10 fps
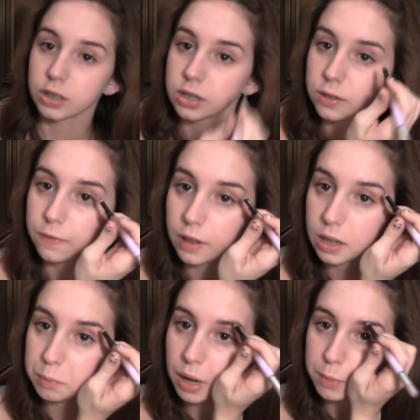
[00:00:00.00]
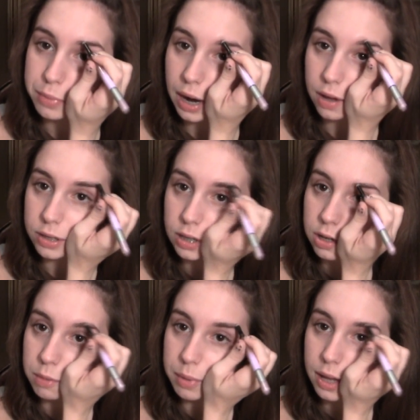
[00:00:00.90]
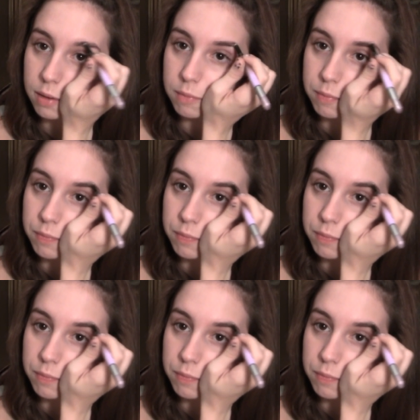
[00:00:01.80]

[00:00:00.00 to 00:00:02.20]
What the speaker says: just to fill in my brows a little bit.